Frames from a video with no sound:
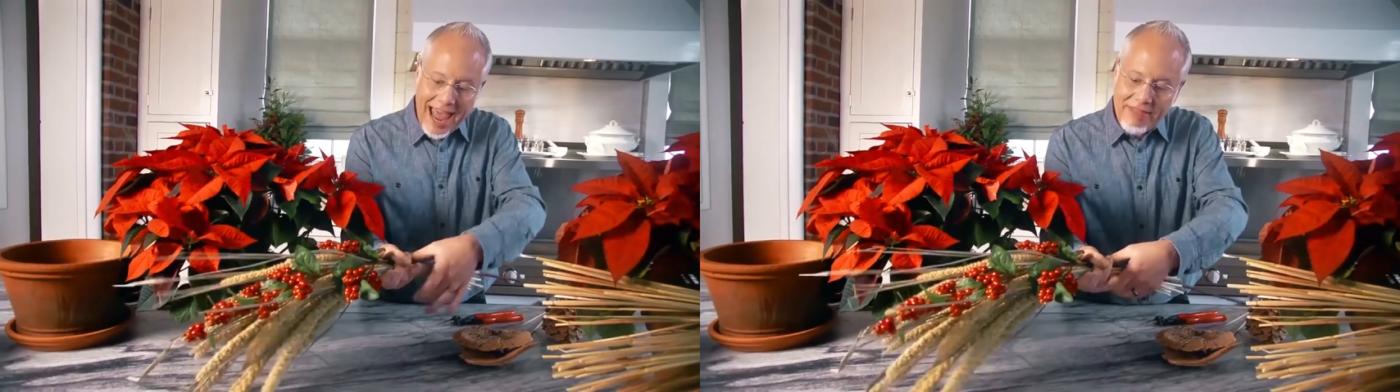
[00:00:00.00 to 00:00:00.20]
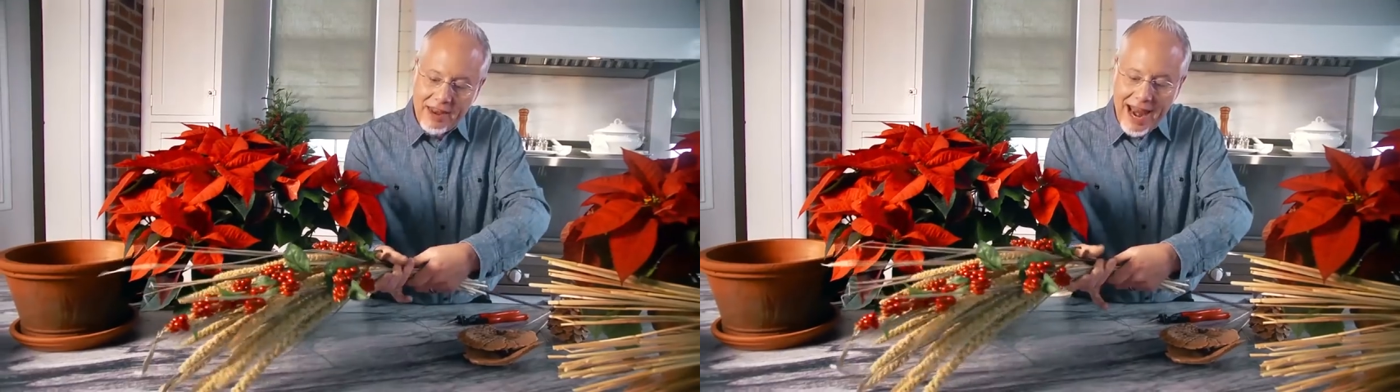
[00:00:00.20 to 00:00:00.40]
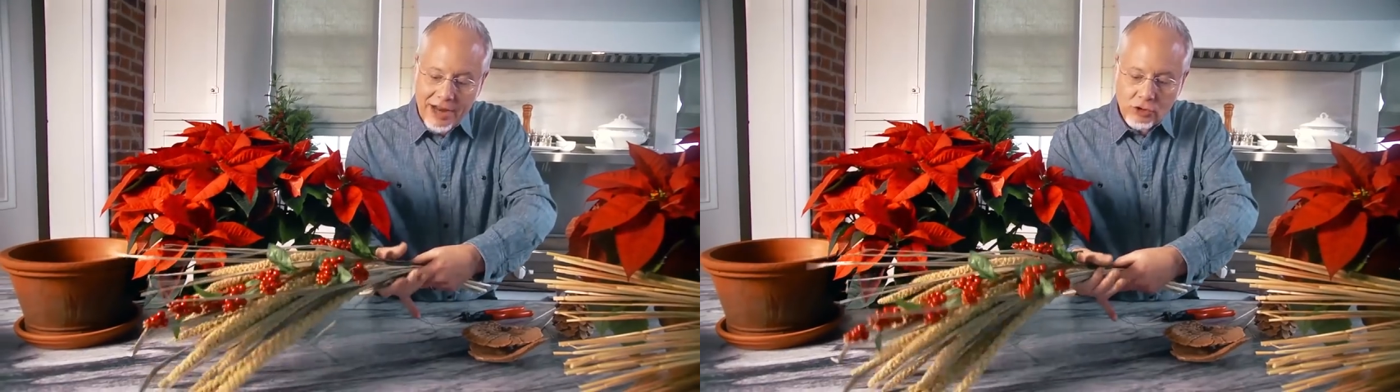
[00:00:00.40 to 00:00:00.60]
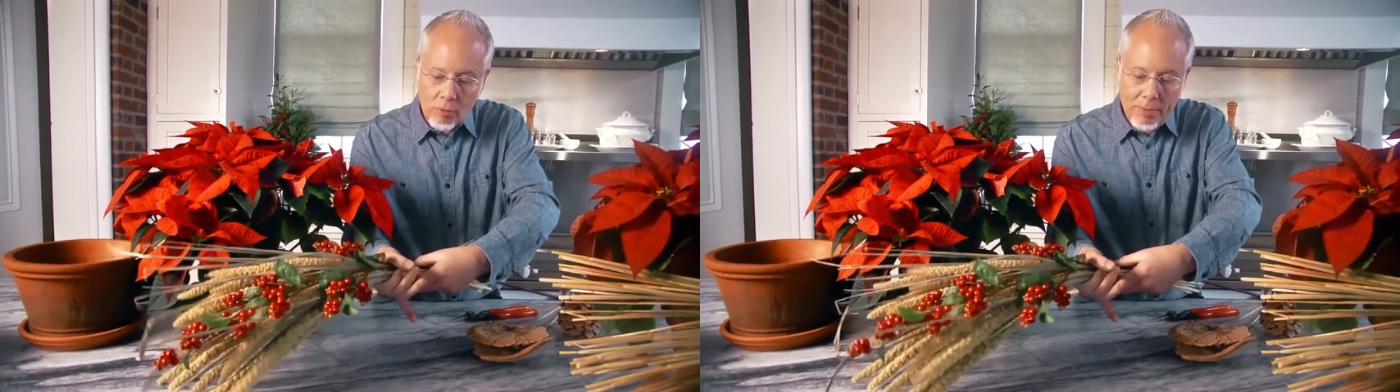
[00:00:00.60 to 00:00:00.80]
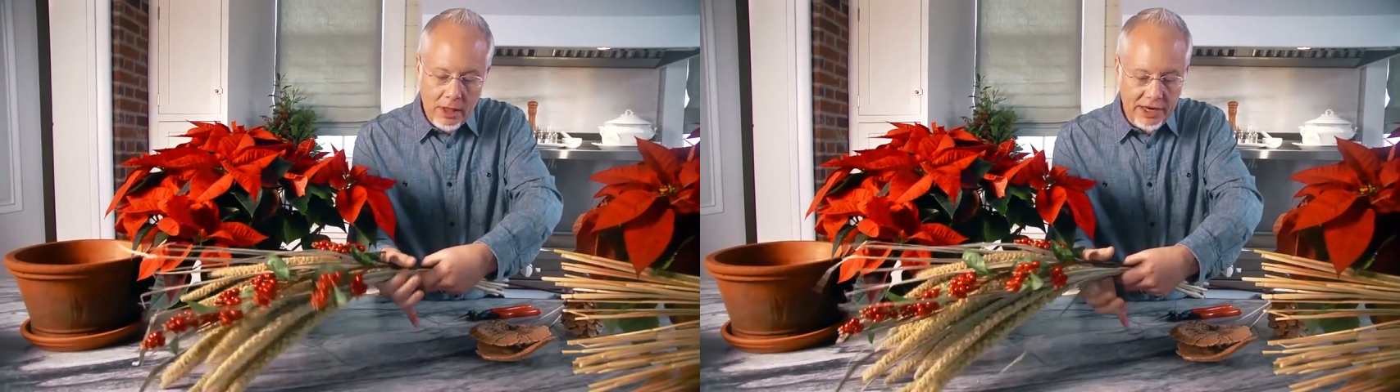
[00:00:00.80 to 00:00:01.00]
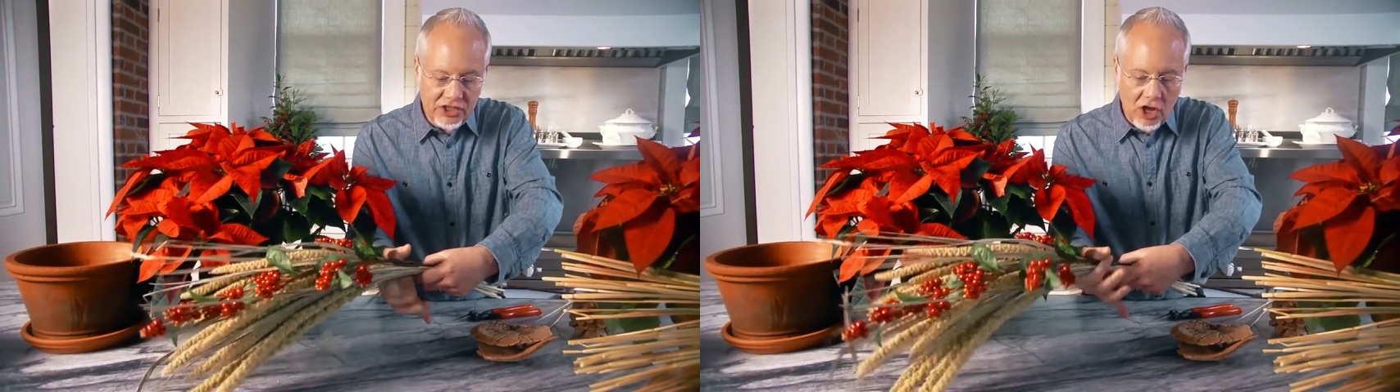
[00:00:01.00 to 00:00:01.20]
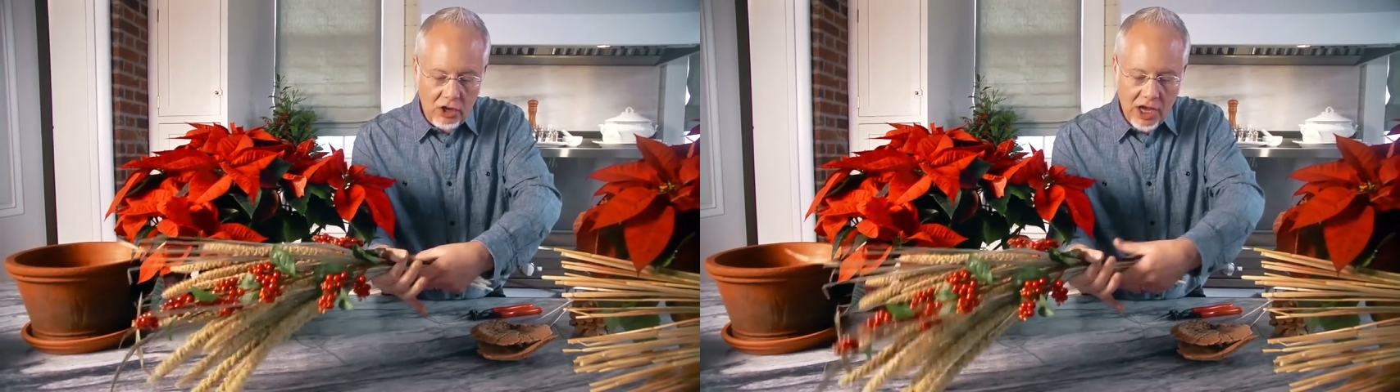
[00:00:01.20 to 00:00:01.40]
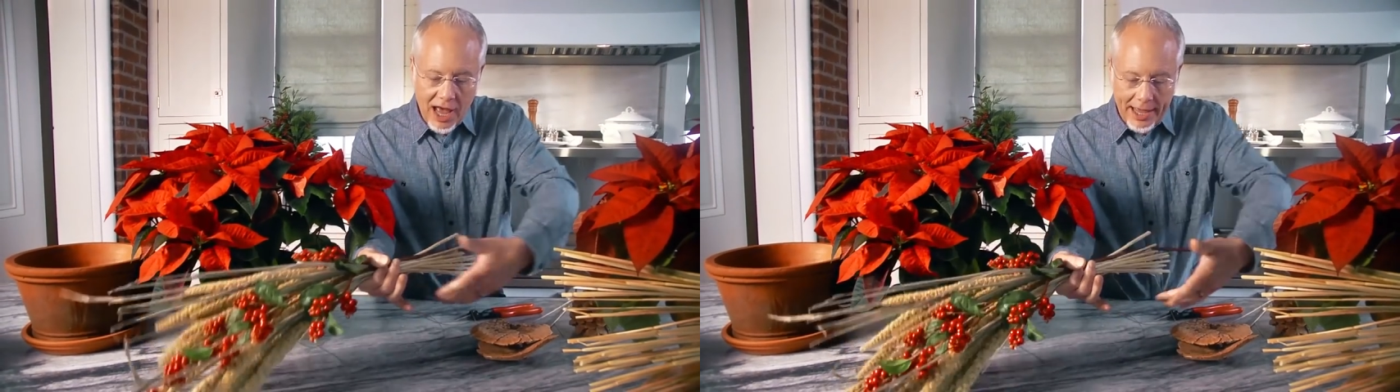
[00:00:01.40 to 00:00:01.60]
And the natural millet is
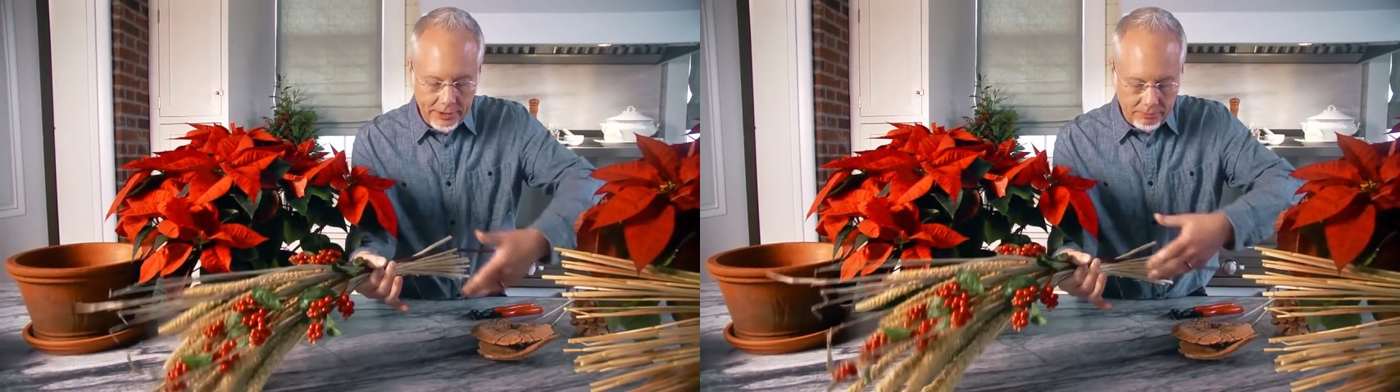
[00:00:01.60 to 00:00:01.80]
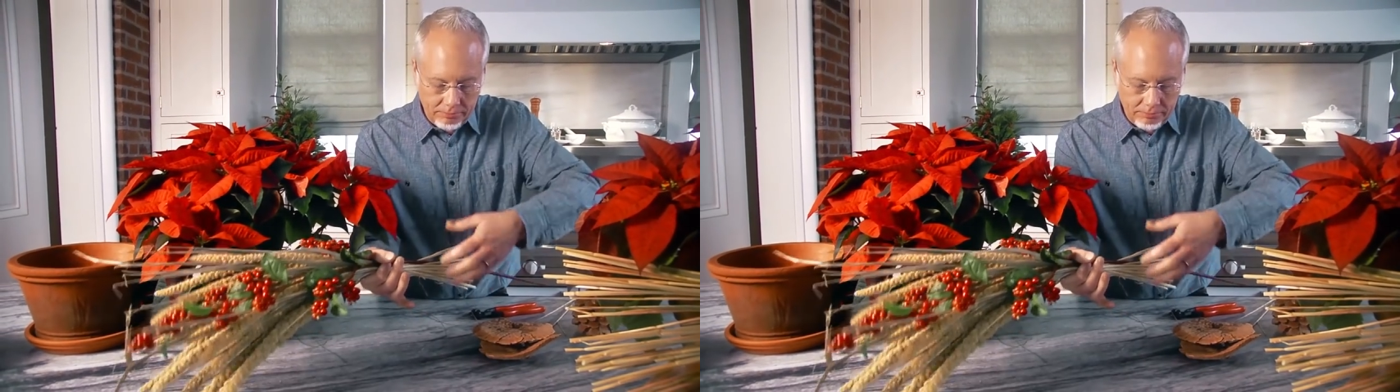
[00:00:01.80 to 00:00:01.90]
all cut.